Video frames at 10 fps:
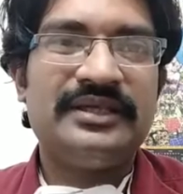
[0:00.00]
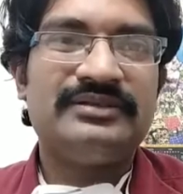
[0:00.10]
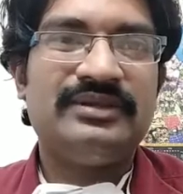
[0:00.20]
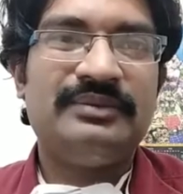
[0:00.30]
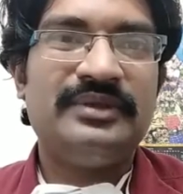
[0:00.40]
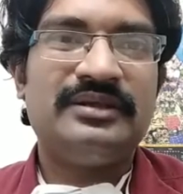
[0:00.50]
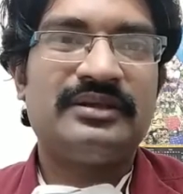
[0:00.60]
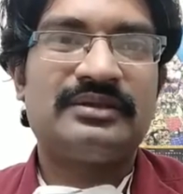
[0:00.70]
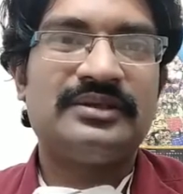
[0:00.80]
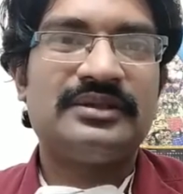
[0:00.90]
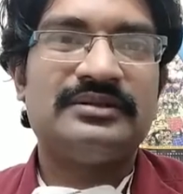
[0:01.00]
be around